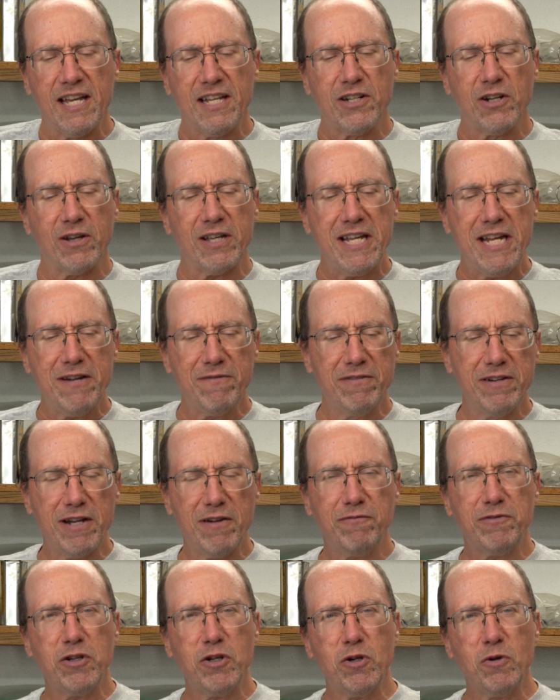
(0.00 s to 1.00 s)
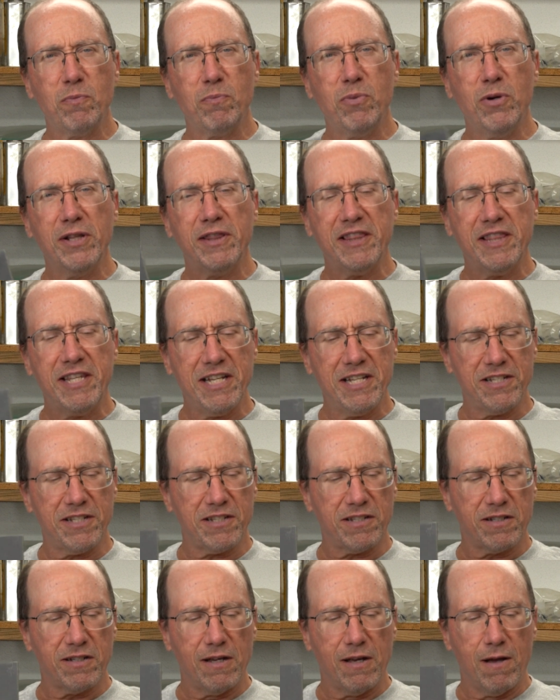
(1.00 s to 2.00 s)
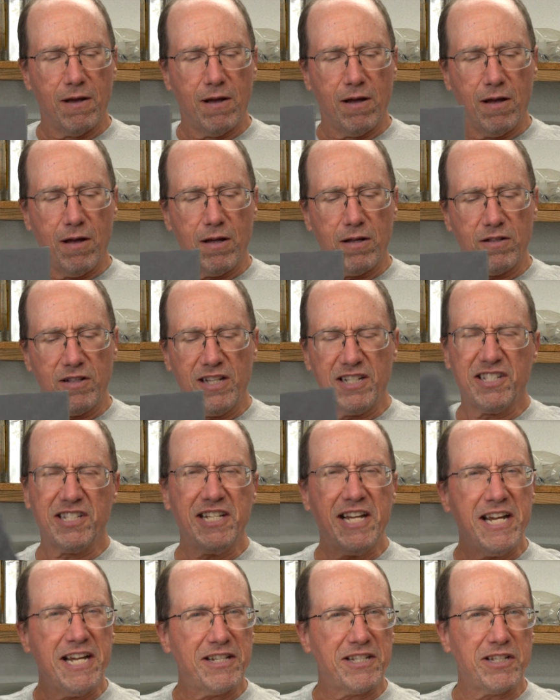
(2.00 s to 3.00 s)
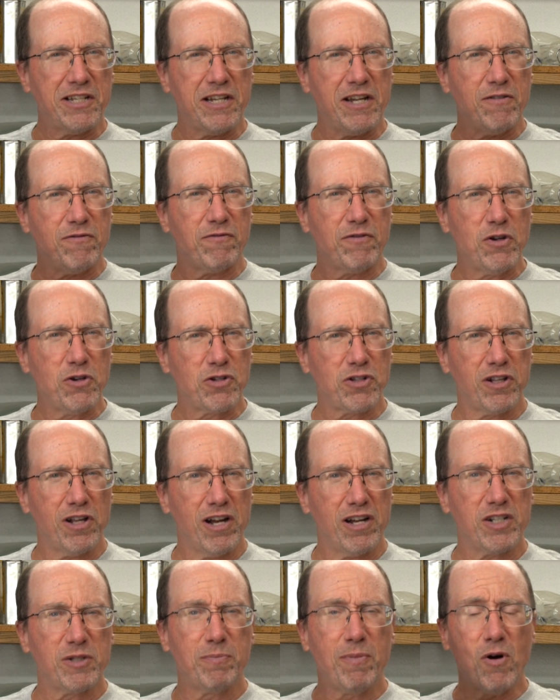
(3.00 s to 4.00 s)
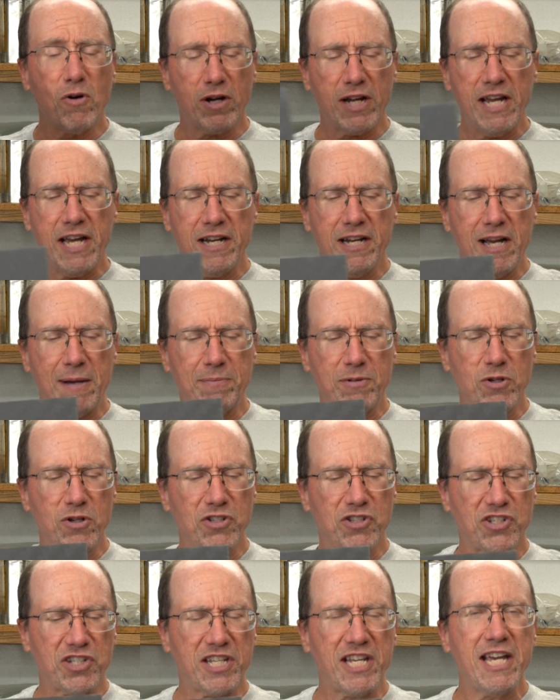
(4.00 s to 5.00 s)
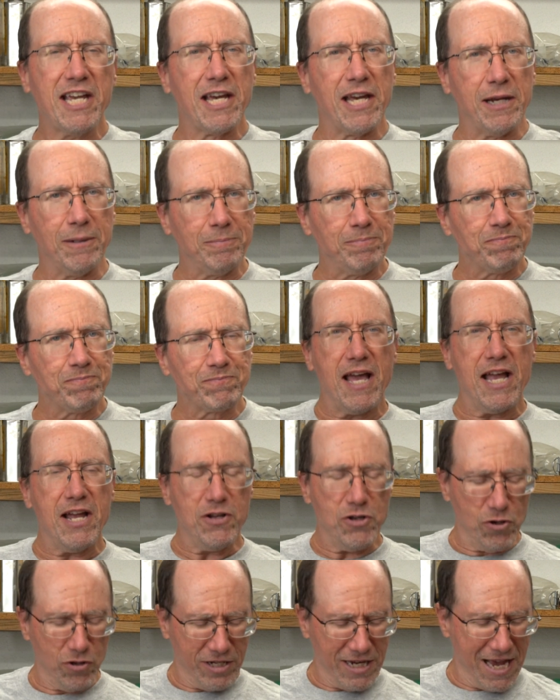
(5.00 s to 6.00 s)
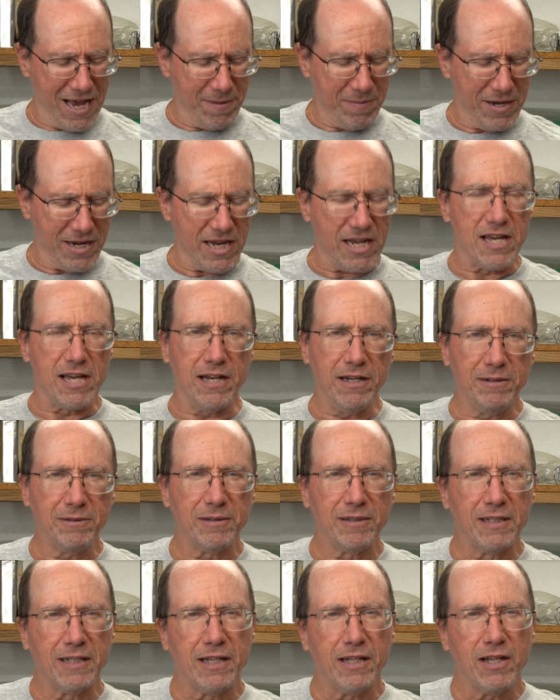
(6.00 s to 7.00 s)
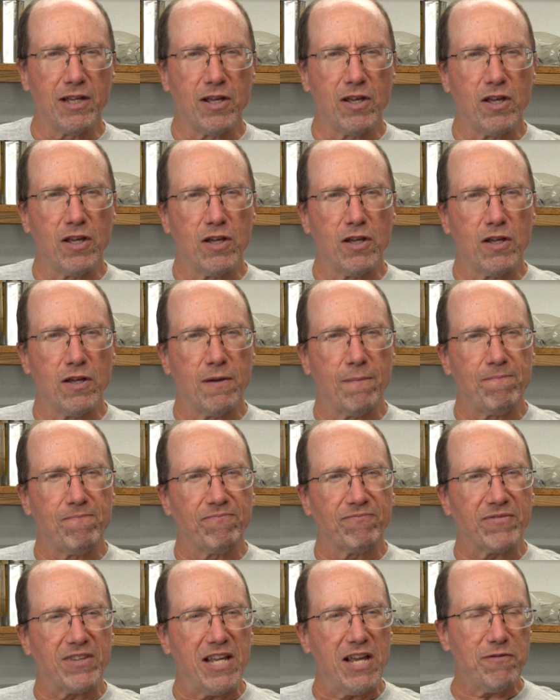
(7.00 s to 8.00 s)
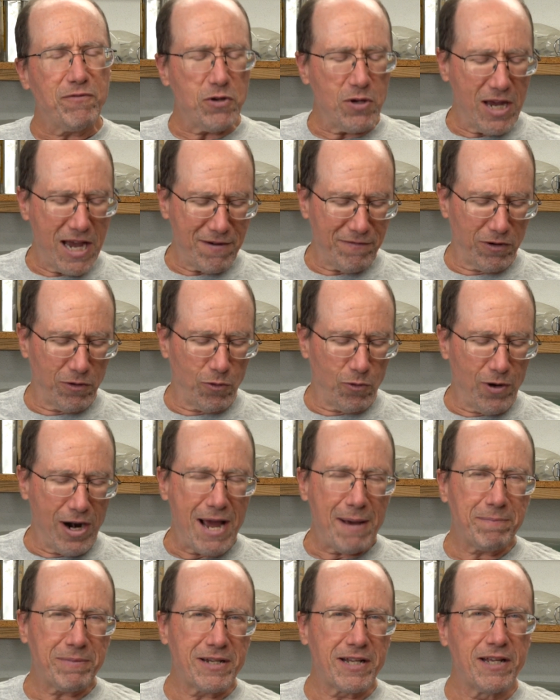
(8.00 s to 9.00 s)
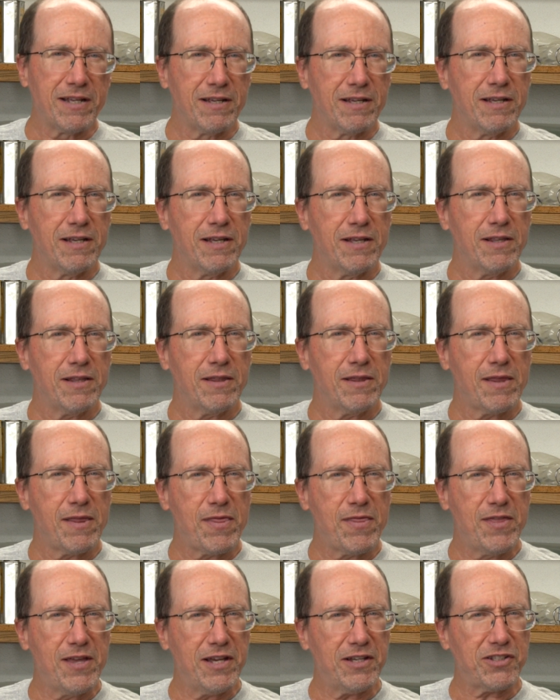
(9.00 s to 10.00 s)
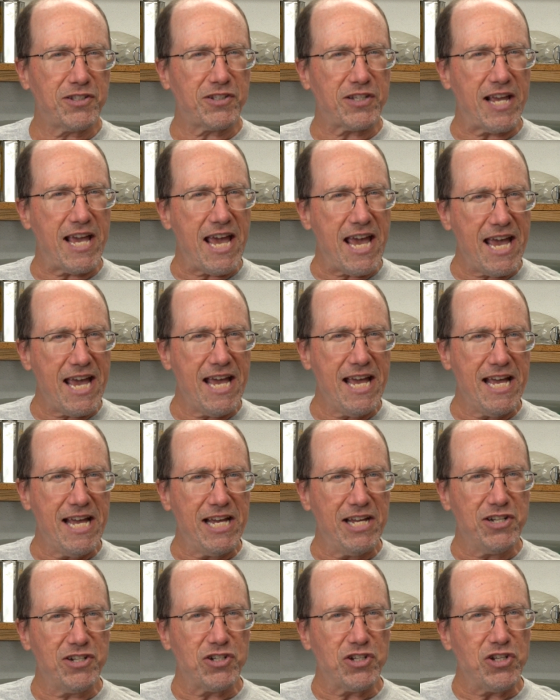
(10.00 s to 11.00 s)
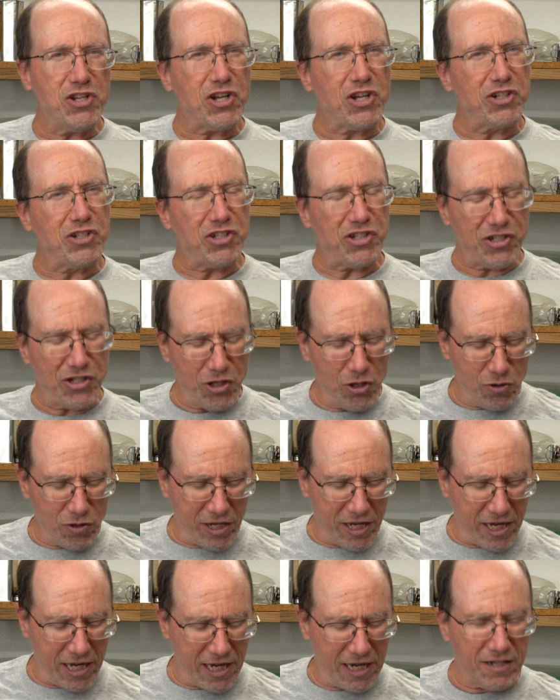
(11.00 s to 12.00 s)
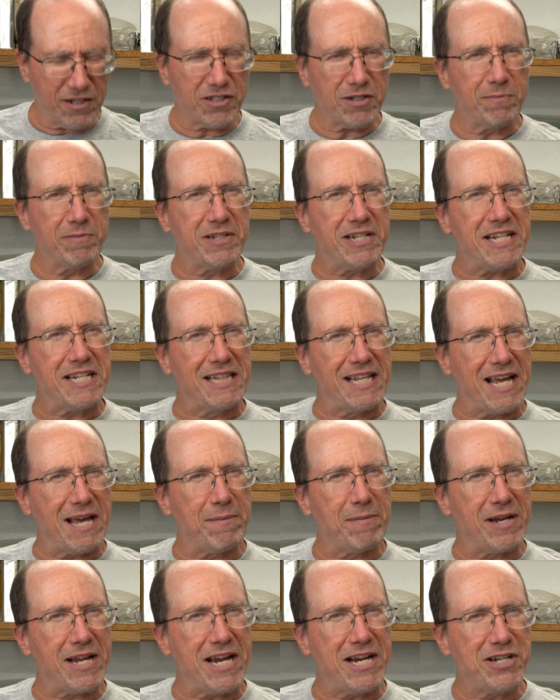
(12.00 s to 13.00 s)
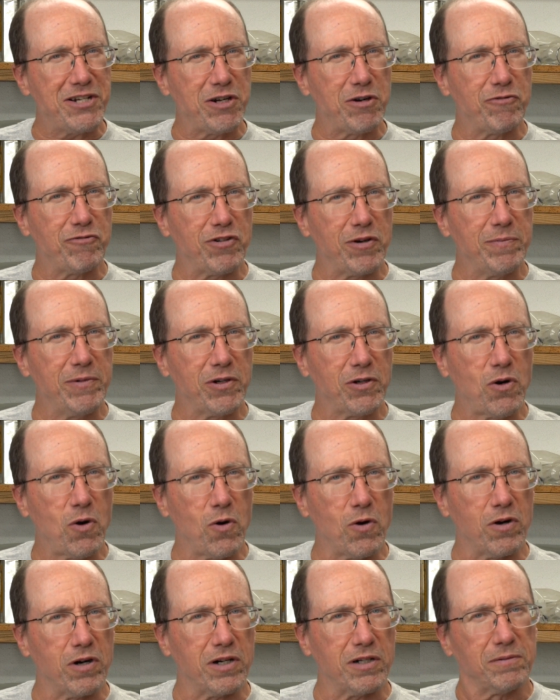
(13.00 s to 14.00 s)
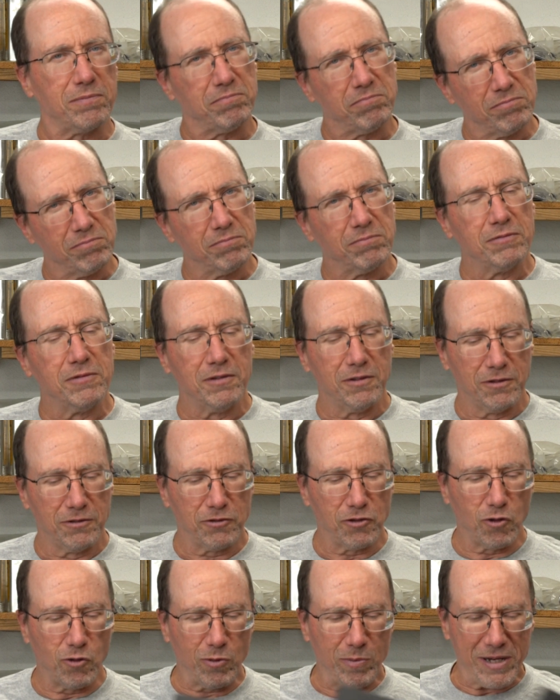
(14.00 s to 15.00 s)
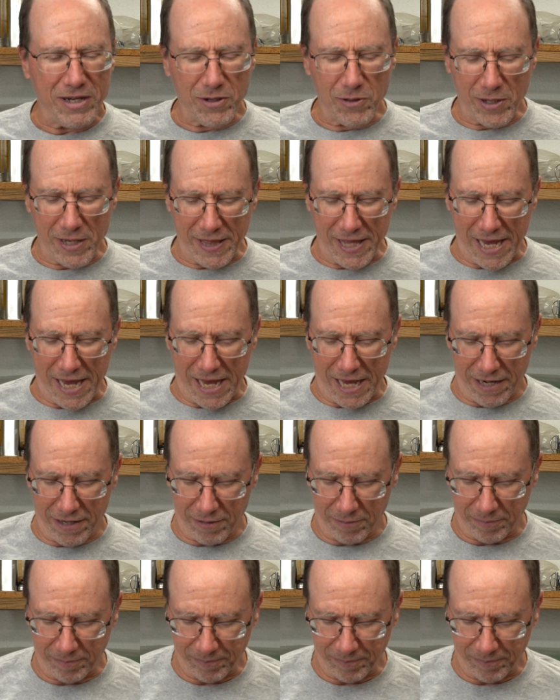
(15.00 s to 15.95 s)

Now, even if you put this, let's say it's a fuselage bulkhead up to his skin, and you tab it in, if you haven't wrapped this edge, you can still get some delamination from your core. So we'll be doing that.